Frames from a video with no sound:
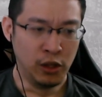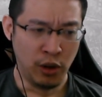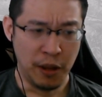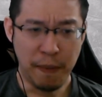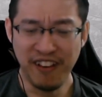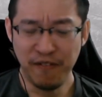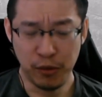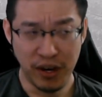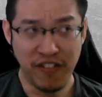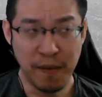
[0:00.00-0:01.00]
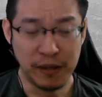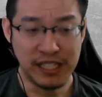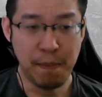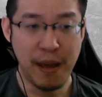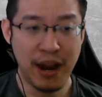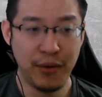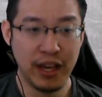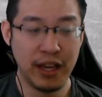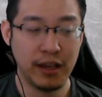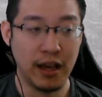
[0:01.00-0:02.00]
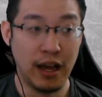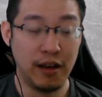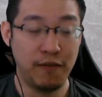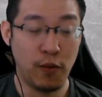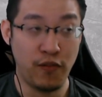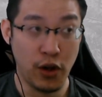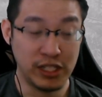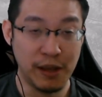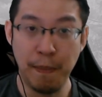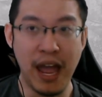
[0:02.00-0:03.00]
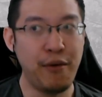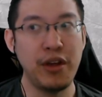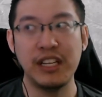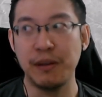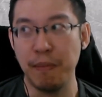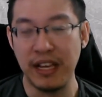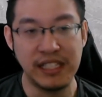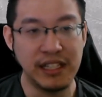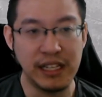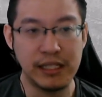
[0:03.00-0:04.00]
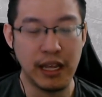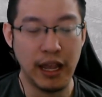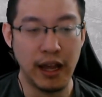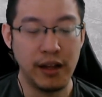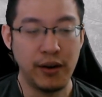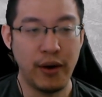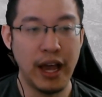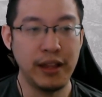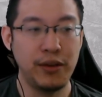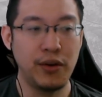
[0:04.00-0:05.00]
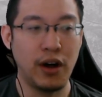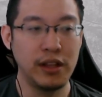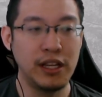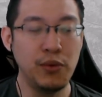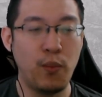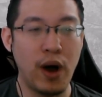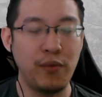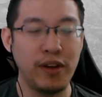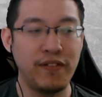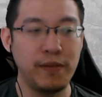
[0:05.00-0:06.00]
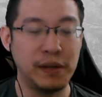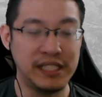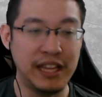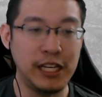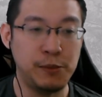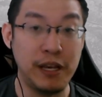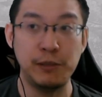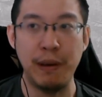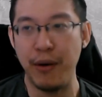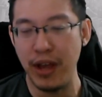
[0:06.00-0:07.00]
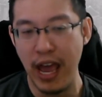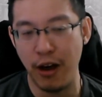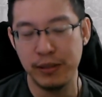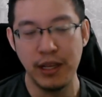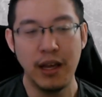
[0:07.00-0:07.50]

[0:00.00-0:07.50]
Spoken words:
25% barrier for yourself. Barrier is amazing this tier, right? You got turn 1 with percentage based barrier helps.